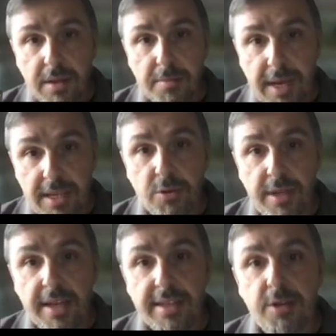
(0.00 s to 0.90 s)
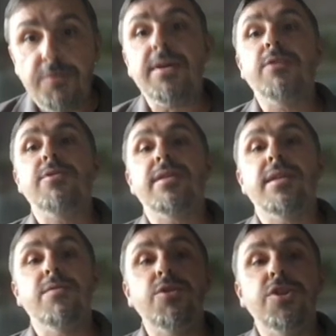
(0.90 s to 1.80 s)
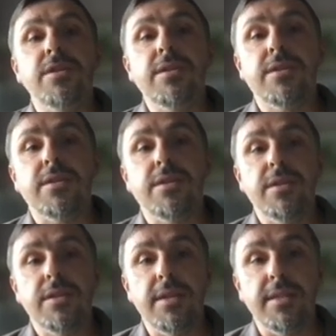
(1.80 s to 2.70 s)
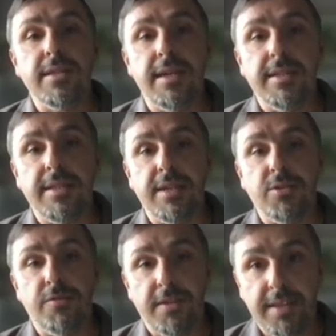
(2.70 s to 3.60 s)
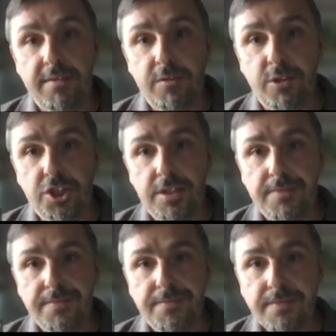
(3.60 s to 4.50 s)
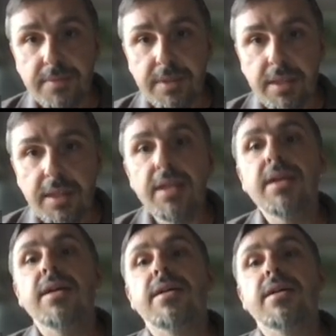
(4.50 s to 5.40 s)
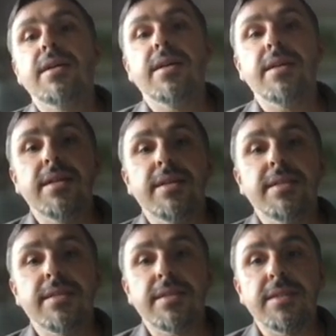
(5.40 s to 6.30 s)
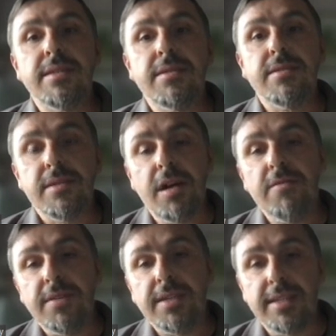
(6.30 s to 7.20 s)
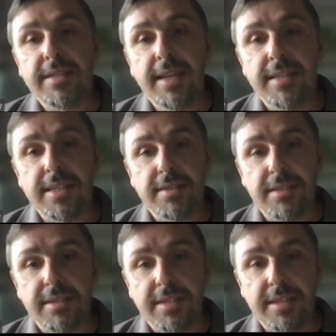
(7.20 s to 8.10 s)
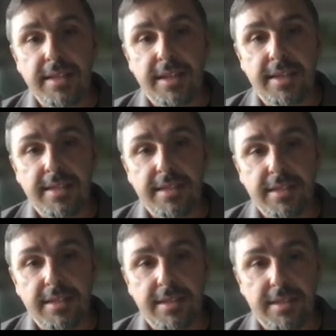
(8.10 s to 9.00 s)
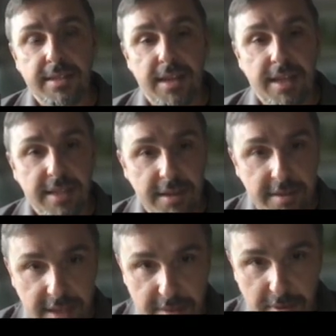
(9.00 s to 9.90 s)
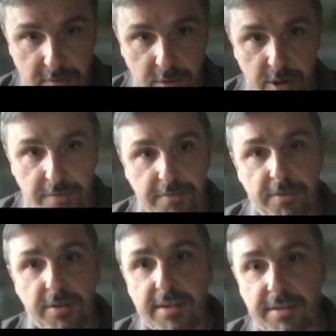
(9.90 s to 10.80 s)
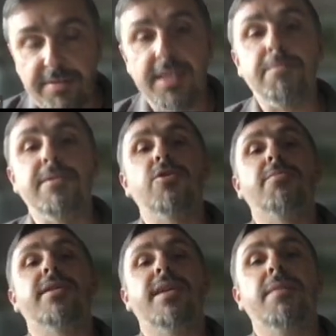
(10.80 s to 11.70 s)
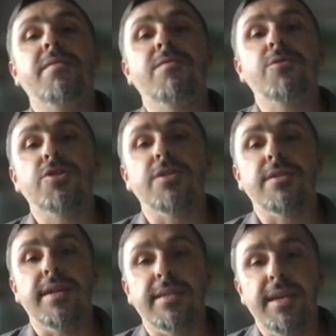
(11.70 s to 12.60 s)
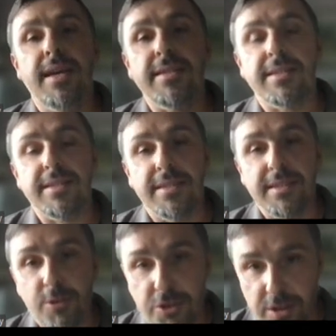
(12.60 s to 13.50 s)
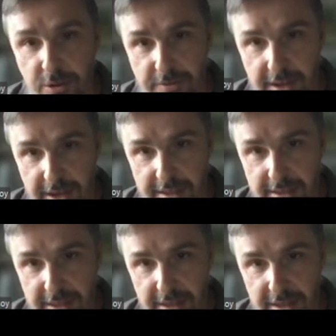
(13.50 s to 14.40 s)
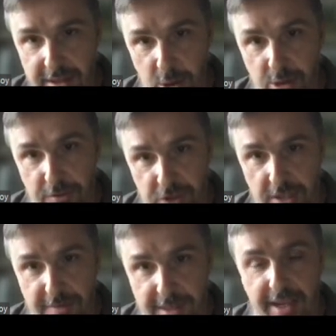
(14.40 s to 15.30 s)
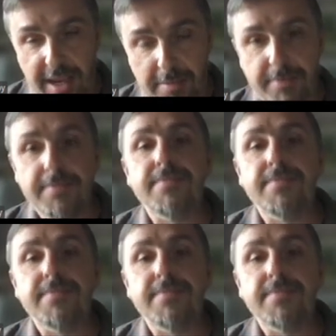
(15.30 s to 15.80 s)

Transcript: based on idea of counting the involutions in the centralizer of given involution. And now we can state this result as I said before, if the simple group has m involutions and n is the quotient of n, order of G with m,